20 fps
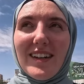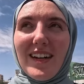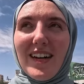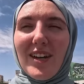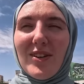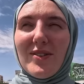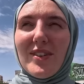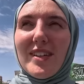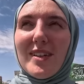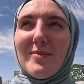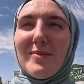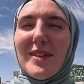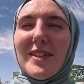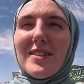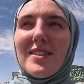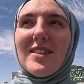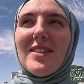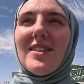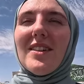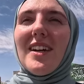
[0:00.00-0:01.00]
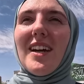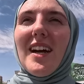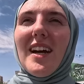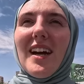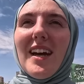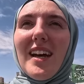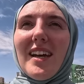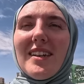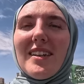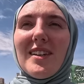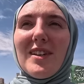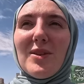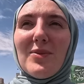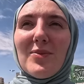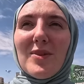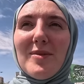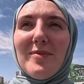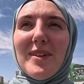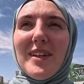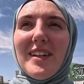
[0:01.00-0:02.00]
out in the middle, and then the
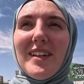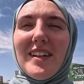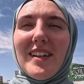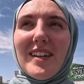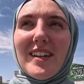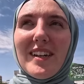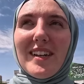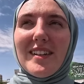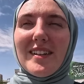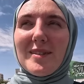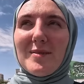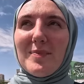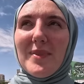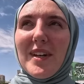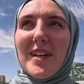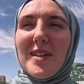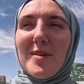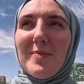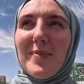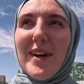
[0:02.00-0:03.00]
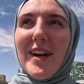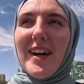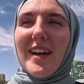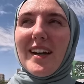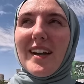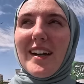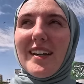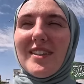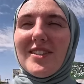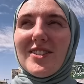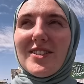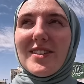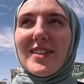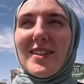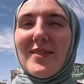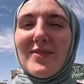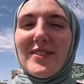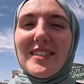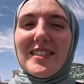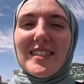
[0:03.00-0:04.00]
women are at this bit at the back, and just
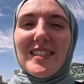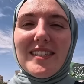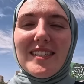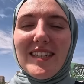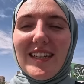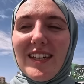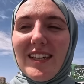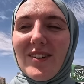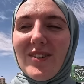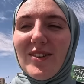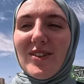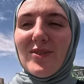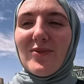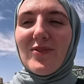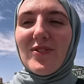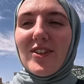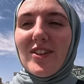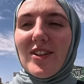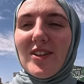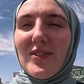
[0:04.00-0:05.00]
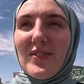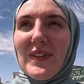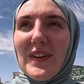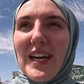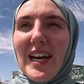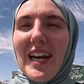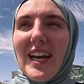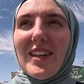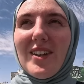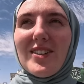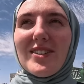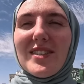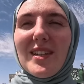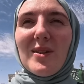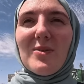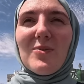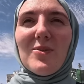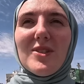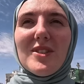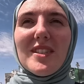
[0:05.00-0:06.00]
lovely detailing on the roof. There's
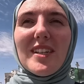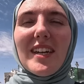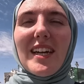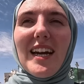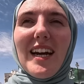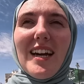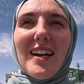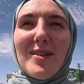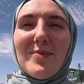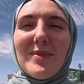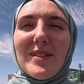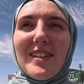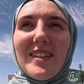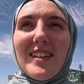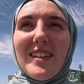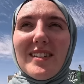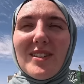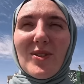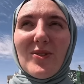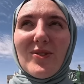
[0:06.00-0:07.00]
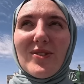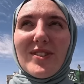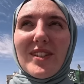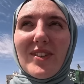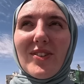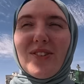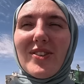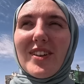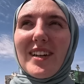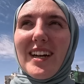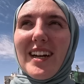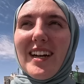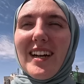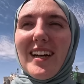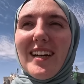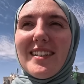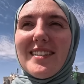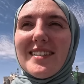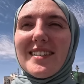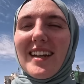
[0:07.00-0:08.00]
like wooden cabinets holding
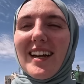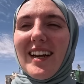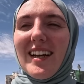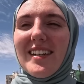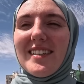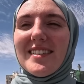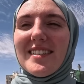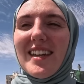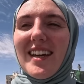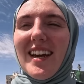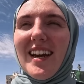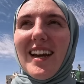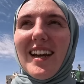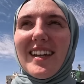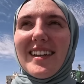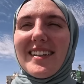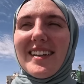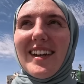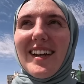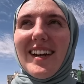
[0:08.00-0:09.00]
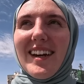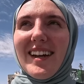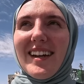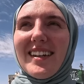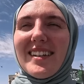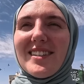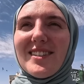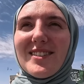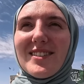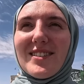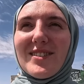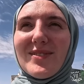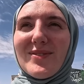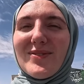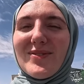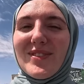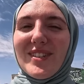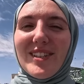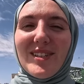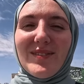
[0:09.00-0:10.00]
Qurans, and yeah, it's
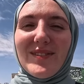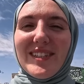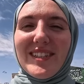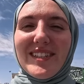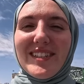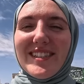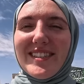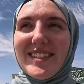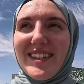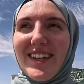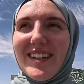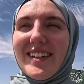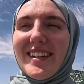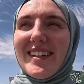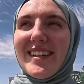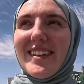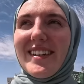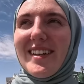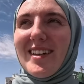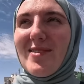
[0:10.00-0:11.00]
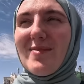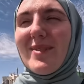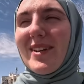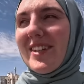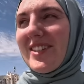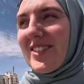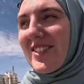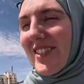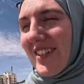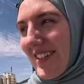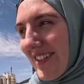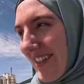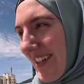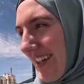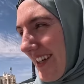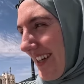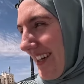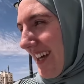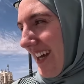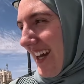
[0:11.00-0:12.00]
really, really stunning in there,
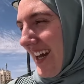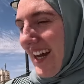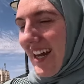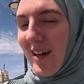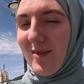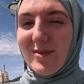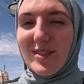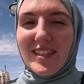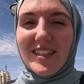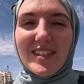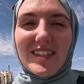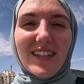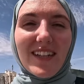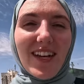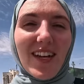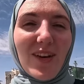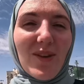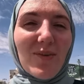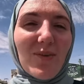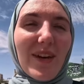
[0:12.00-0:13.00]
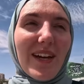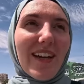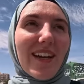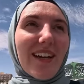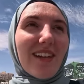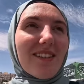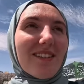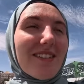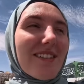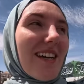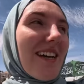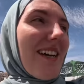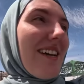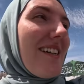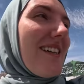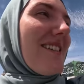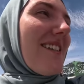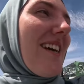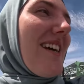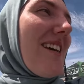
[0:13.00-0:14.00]
mashallah. I'm just now waiting
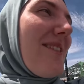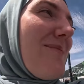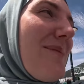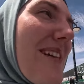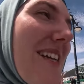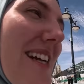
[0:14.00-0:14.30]
outside. Me